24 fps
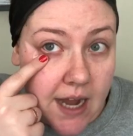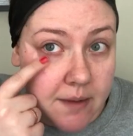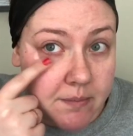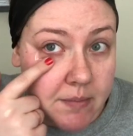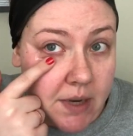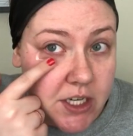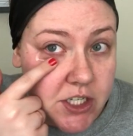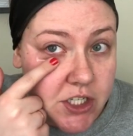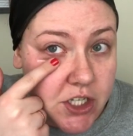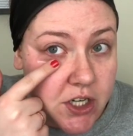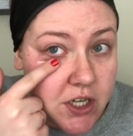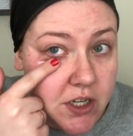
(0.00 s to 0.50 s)
I'm
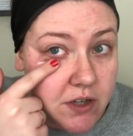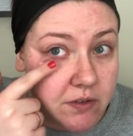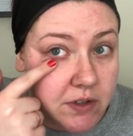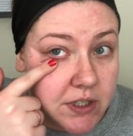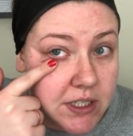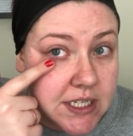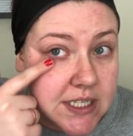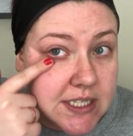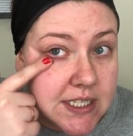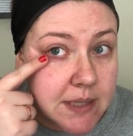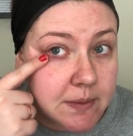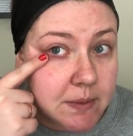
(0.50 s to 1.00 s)
not sure you can
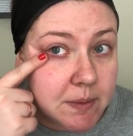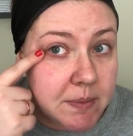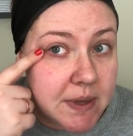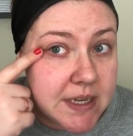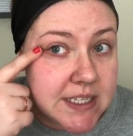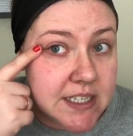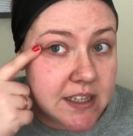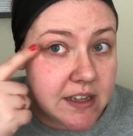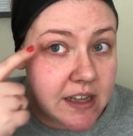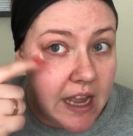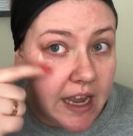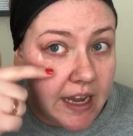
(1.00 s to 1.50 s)
really see, but
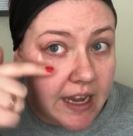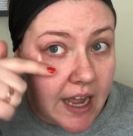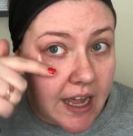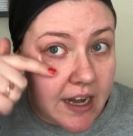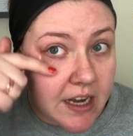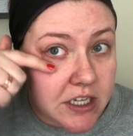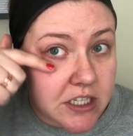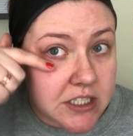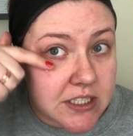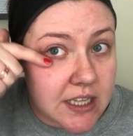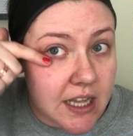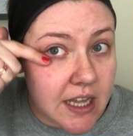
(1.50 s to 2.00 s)
basically I kind
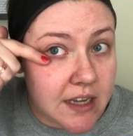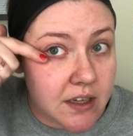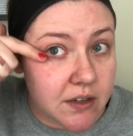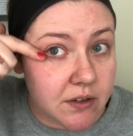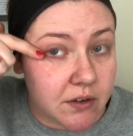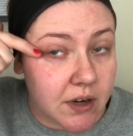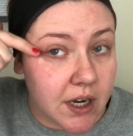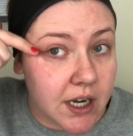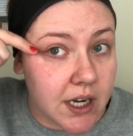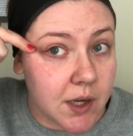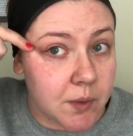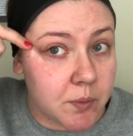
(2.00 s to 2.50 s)
of just lined it
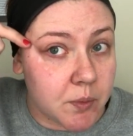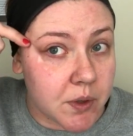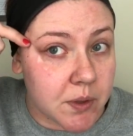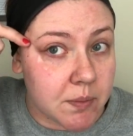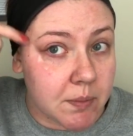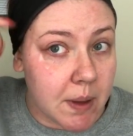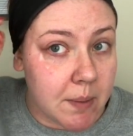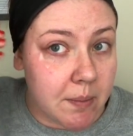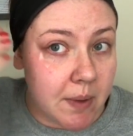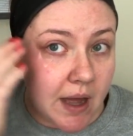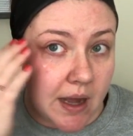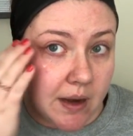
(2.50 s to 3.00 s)
right up with
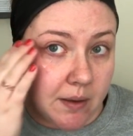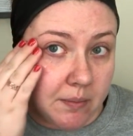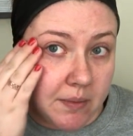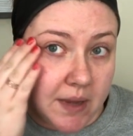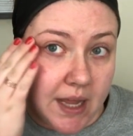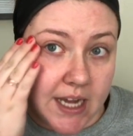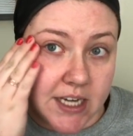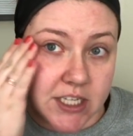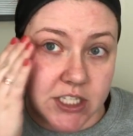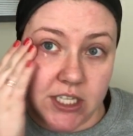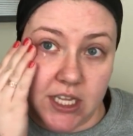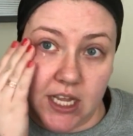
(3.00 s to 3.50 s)
my bottom
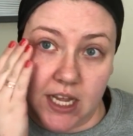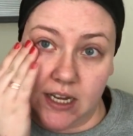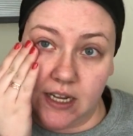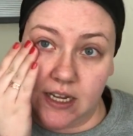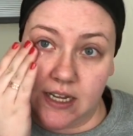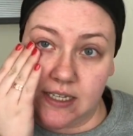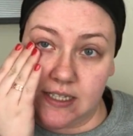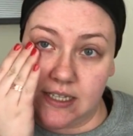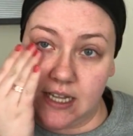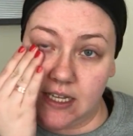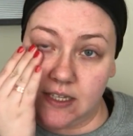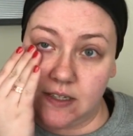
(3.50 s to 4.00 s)
lash line
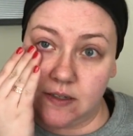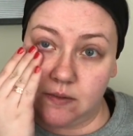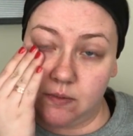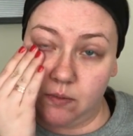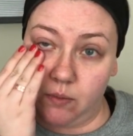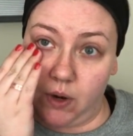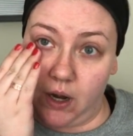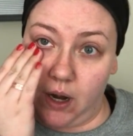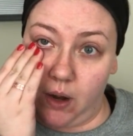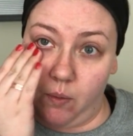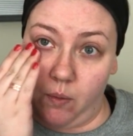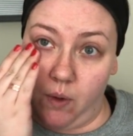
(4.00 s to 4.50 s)
because that's
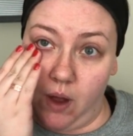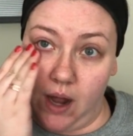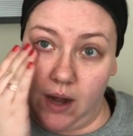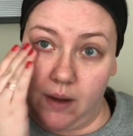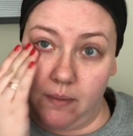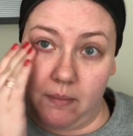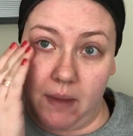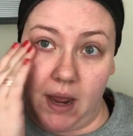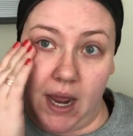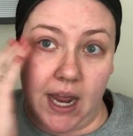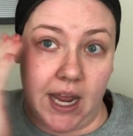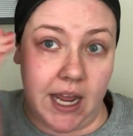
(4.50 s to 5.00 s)
where I want
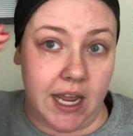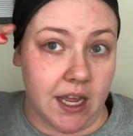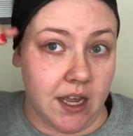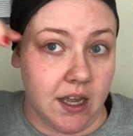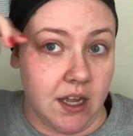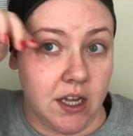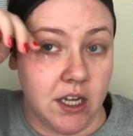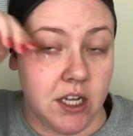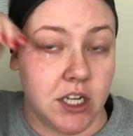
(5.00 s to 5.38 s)
my